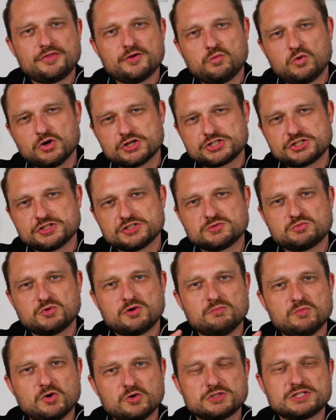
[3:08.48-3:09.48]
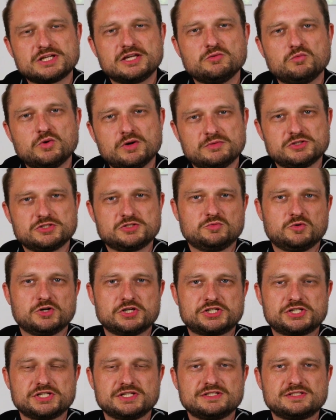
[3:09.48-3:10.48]
The watches were mostly women's
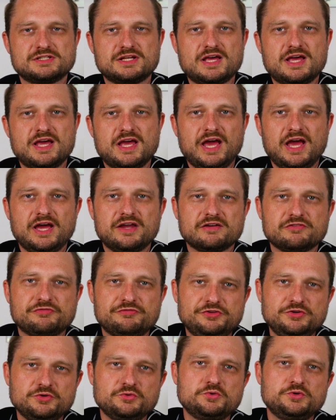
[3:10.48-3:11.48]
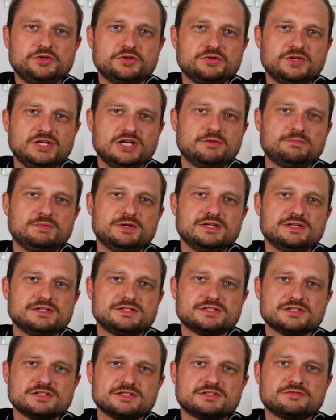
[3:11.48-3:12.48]
watches and a few unique
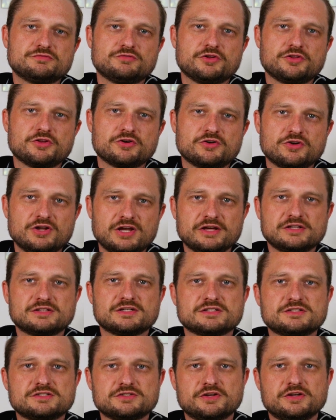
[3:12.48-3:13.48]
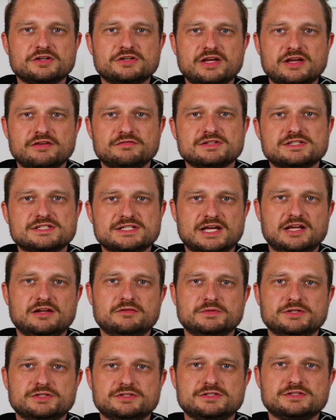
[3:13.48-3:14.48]
pieces for the collector Sir David
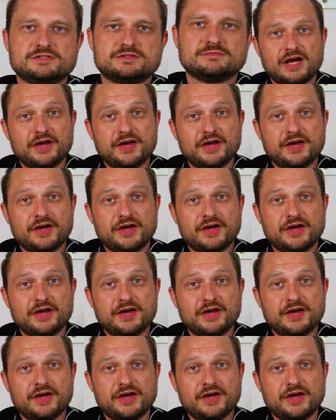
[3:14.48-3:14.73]
Salomons.